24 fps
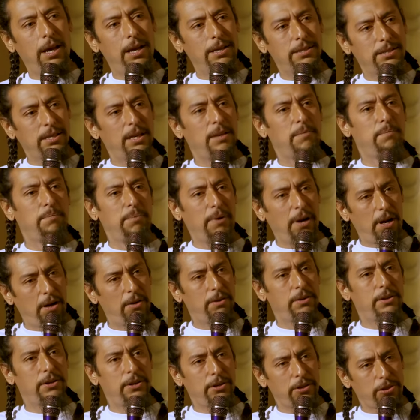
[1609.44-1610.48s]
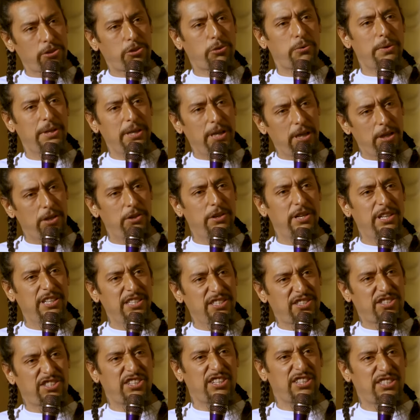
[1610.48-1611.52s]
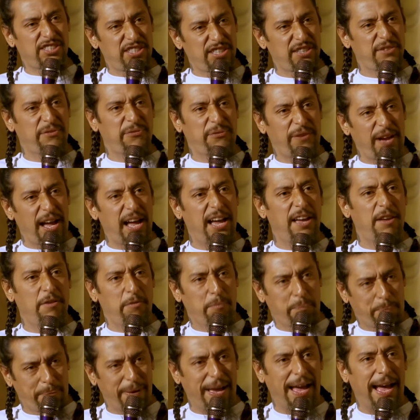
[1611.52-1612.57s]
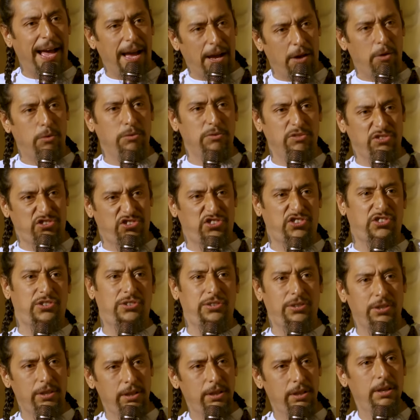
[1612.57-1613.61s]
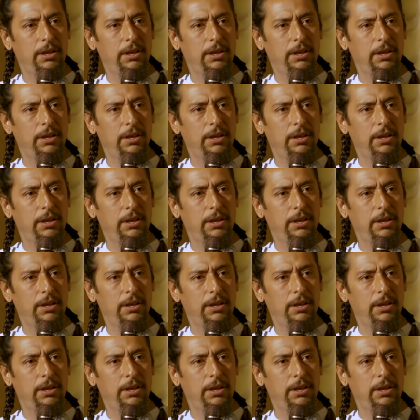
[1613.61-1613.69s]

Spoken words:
I said, bro, you're 365 pounds.